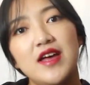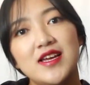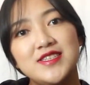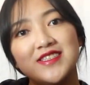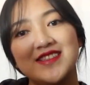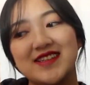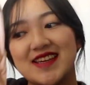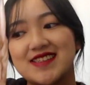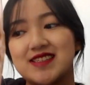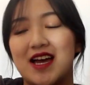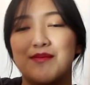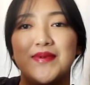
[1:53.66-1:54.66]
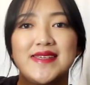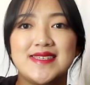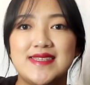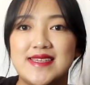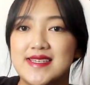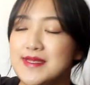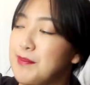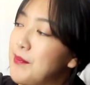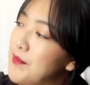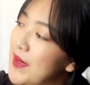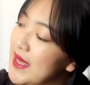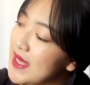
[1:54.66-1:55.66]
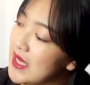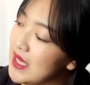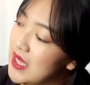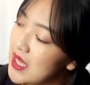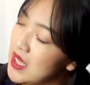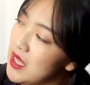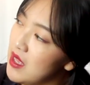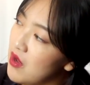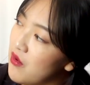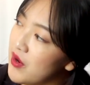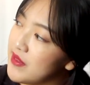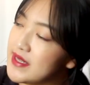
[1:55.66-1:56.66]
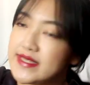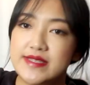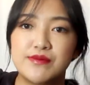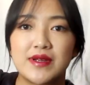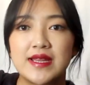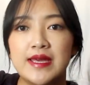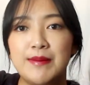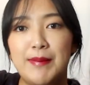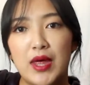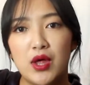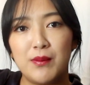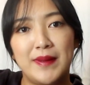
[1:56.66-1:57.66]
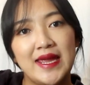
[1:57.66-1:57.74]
on to the next top is this pink, or this really pale